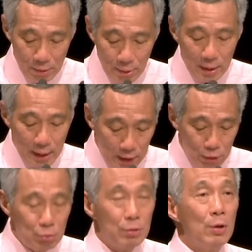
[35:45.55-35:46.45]
well, they
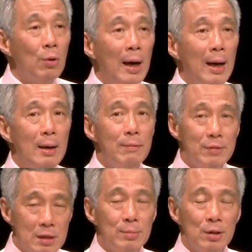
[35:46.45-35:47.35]
too require
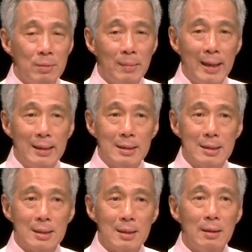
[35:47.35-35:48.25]
visible
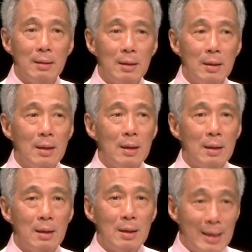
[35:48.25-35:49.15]
reminders,
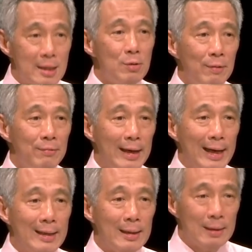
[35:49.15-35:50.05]
lest we
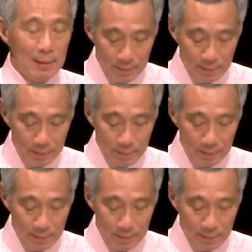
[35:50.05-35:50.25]
forget.